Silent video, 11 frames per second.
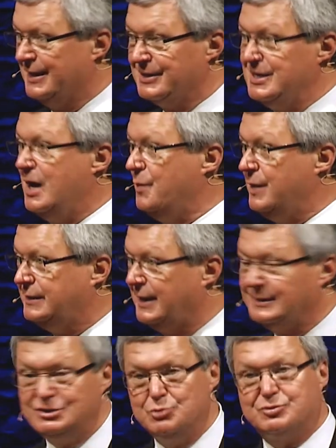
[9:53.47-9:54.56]
No, he
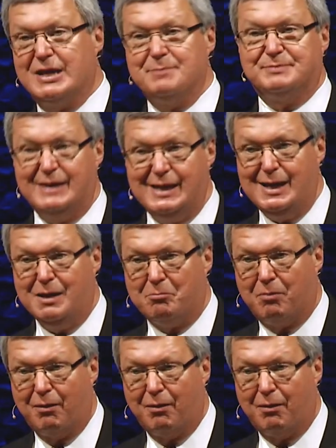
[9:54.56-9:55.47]
didn't. You tempted him.